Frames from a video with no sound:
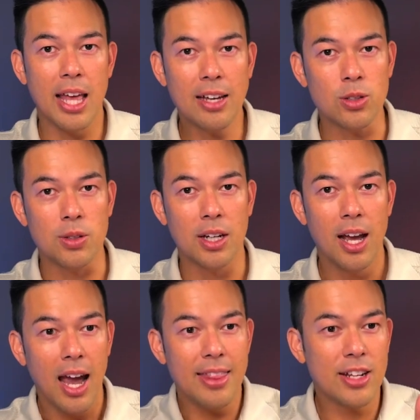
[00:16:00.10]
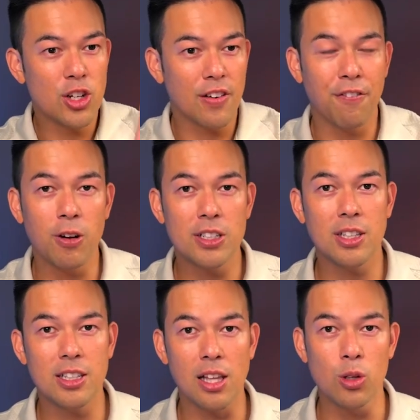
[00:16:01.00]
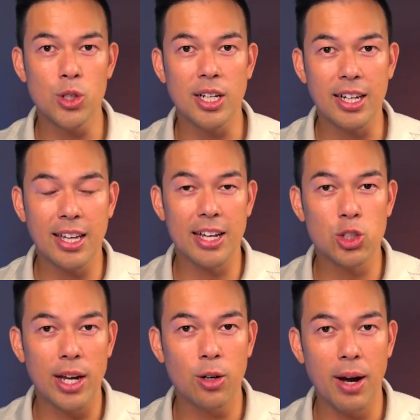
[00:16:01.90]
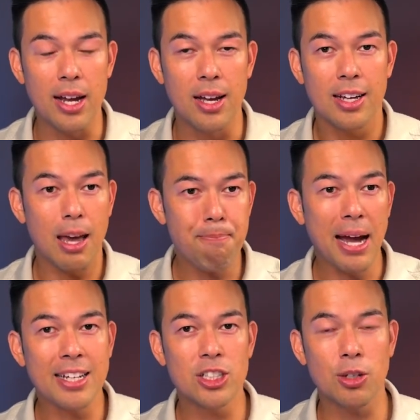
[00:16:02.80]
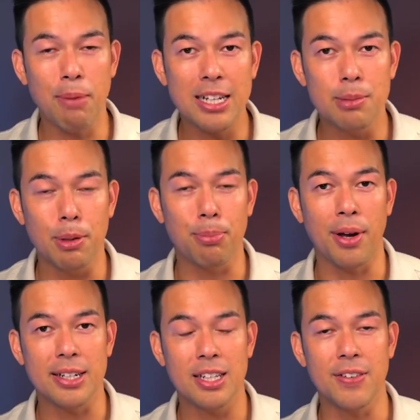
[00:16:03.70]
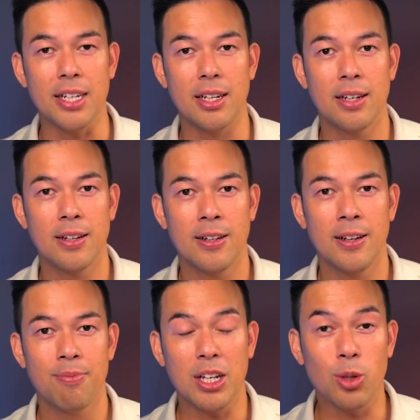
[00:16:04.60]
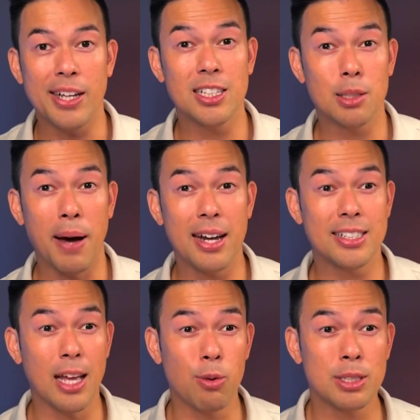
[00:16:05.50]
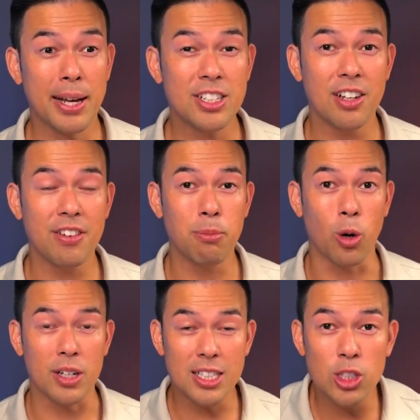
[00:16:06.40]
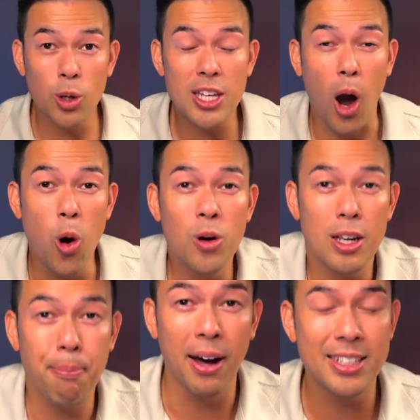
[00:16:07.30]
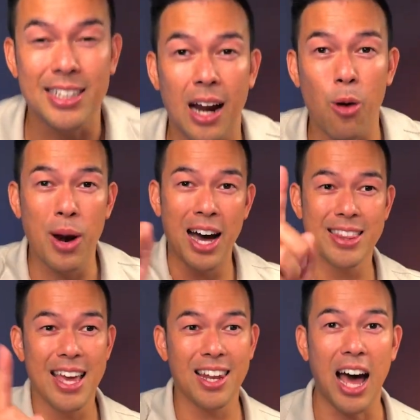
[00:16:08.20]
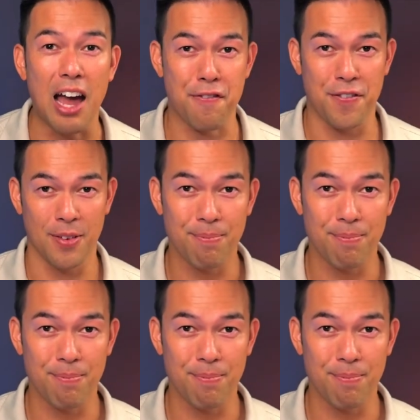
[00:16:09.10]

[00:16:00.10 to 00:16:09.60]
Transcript: they're good. And then you can focus on the solution and get straight away. Get back into maximum productivity. The craziest part is they respect you even more because you're the only person around their life.